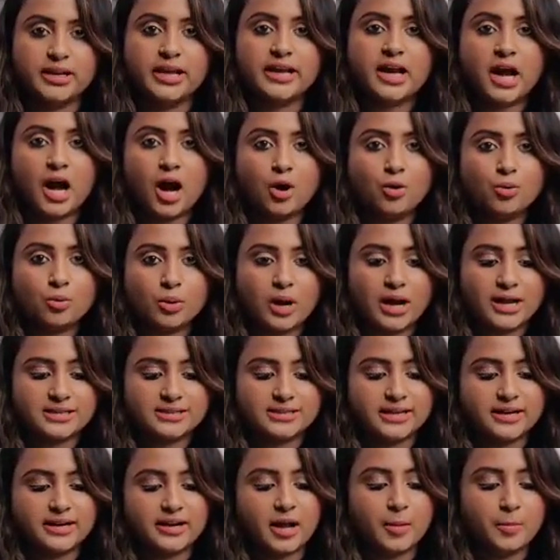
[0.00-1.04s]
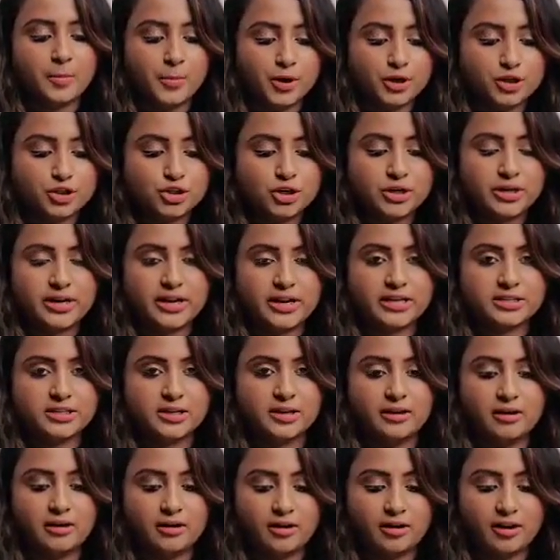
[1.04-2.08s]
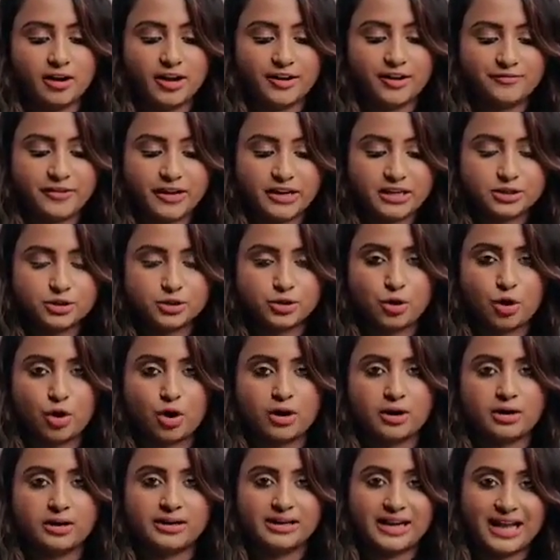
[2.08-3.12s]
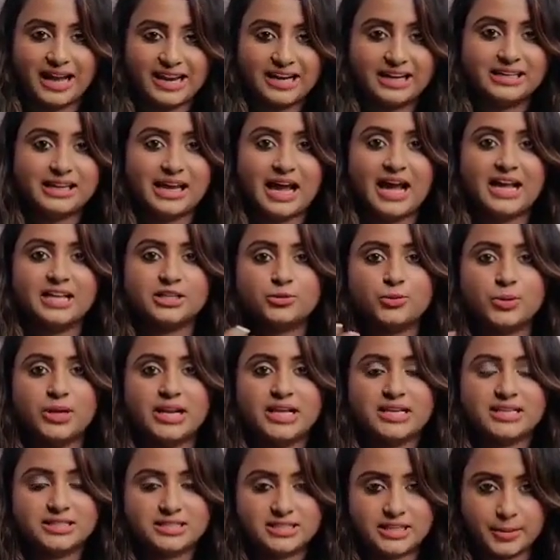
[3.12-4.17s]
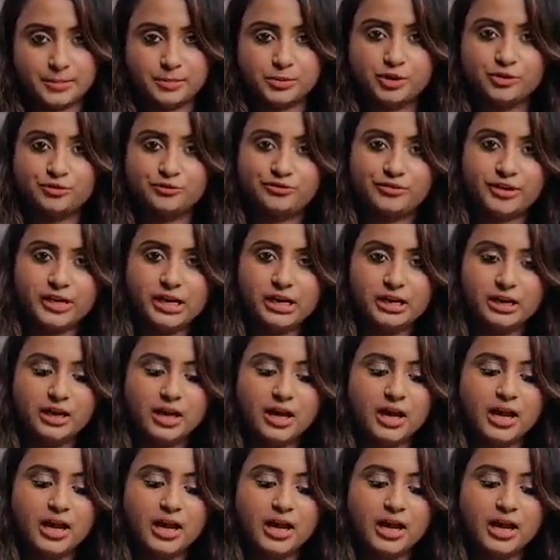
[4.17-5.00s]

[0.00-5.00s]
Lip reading: Like how I said aperture affects your light as well as depth of field,